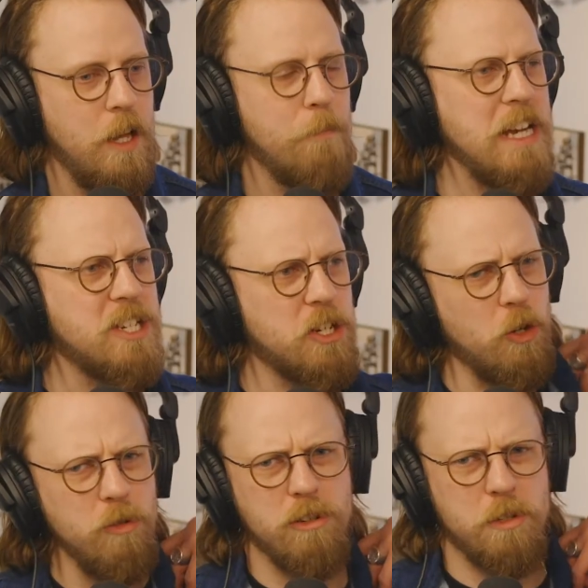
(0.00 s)
my
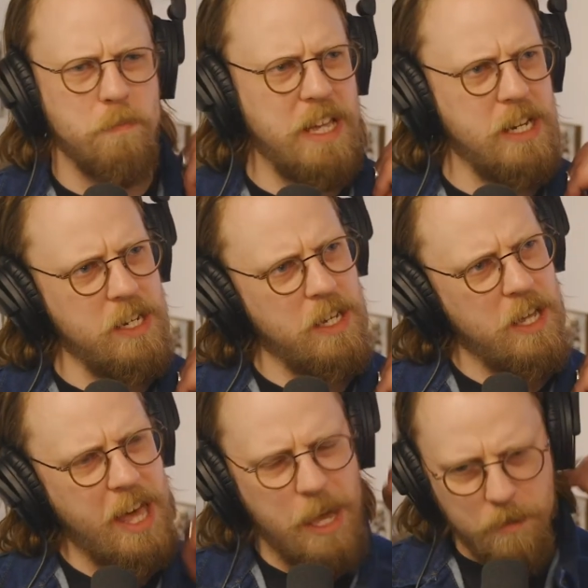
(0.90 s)
shoulder's been
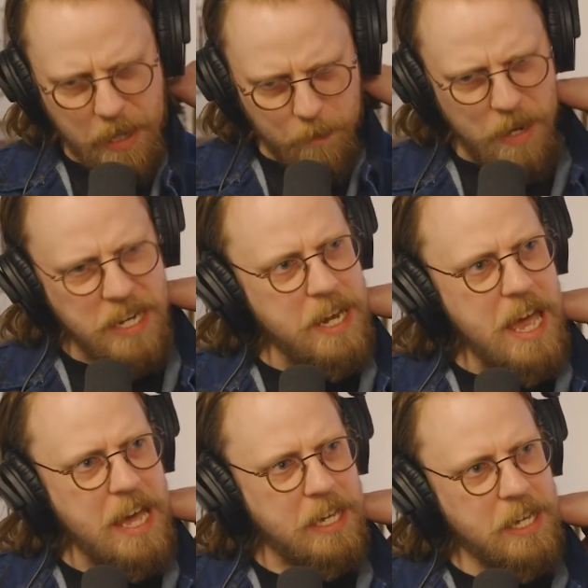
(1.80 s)
and like my
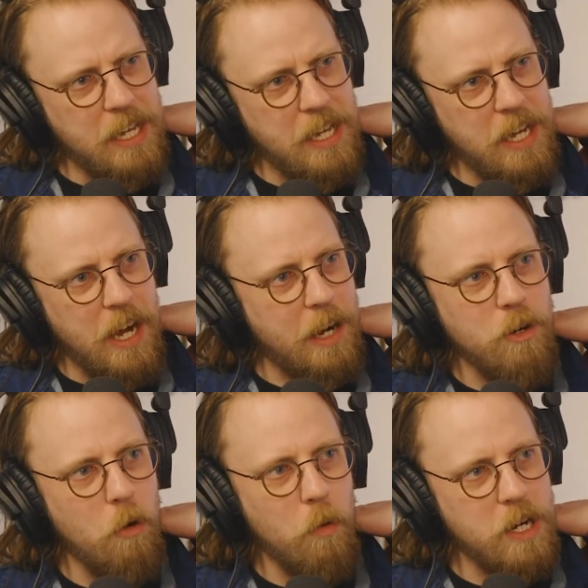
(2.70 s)
neck. I don't
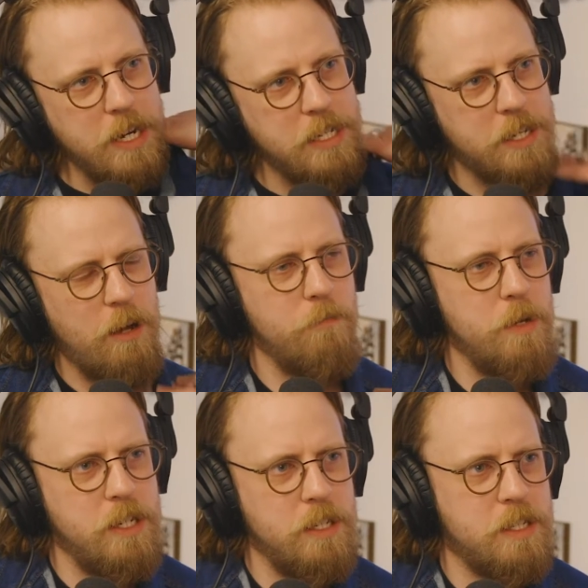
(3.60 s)
know what it is. How I've
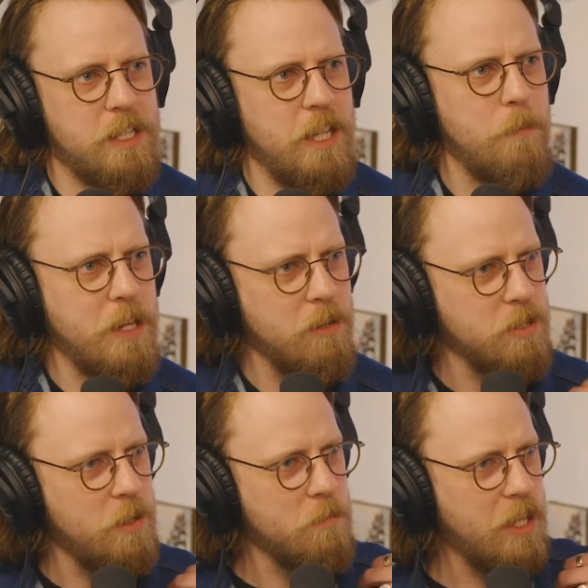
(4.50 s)
been sleeping or
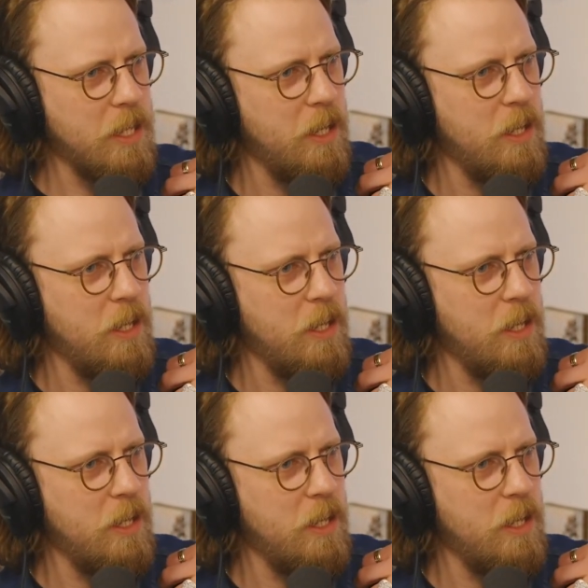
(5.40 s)
something.